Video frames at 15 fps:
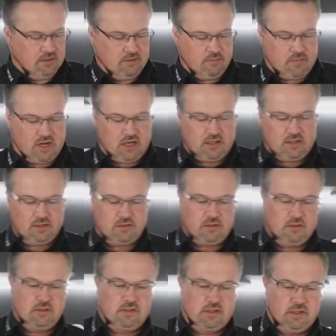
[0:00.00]
marked
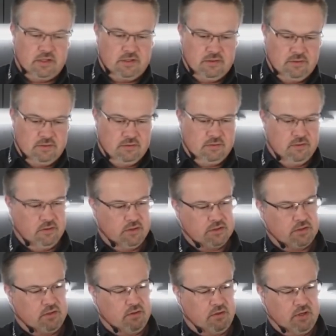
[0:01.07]
on the
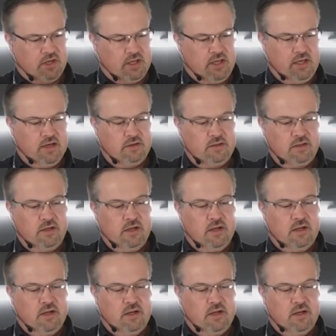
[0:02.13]
corner here.